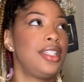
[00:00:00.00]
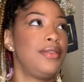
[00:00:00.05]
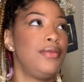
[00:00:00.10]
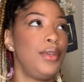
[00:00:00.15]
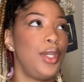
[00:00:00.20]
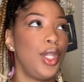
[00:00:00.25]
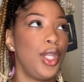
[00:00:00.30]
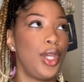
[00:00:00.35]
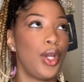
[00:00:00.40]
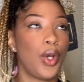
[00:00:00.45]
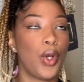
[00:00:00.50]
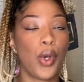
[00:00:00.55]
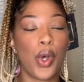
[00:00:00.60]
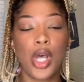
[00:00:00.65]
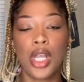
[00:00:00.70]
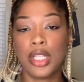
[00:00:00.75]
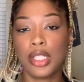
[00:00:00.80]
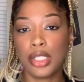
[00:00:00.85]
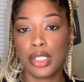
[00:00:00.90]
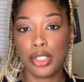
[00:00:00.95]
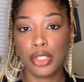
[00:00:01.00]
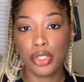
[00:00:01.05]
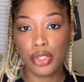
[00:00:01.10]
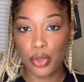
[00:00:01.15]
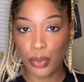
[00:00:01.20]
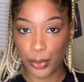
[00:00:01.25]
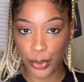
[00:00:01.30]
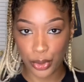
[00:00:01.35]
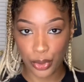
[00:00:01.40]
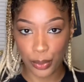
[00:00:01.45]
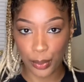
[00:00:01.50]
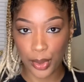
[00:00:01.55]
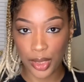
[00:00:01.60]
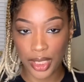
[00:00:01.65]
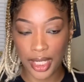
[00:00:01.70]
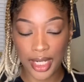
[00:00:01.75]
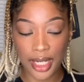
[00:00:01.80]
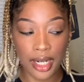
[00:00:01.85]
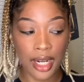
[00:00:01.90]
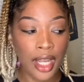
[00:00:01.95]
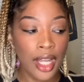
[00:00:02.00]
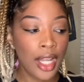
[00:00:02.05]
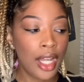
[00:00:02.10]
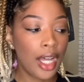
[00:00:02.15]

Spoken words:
video super, super late.